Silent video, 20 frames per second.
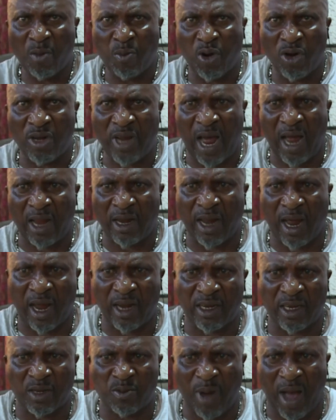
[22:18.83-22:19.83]
put hand
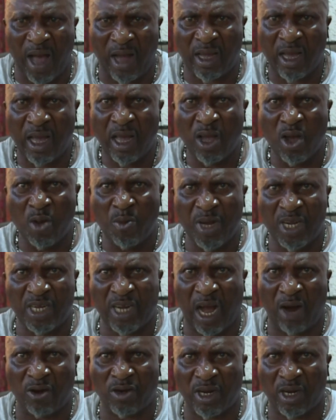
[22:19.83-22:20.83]
at his back, he'll be
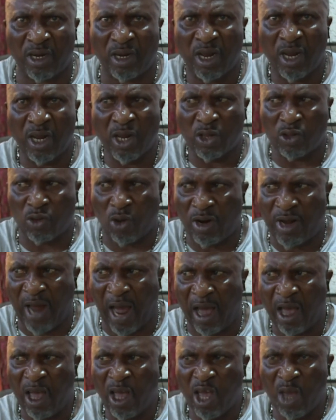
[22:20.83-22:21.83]
shouting. Shoulder,
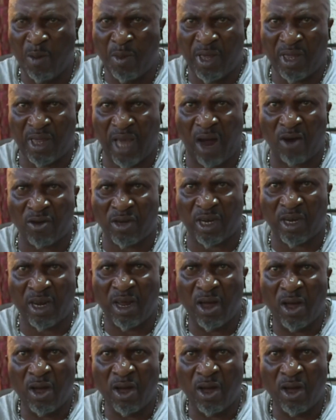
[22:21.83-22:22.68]
he'll be shouting.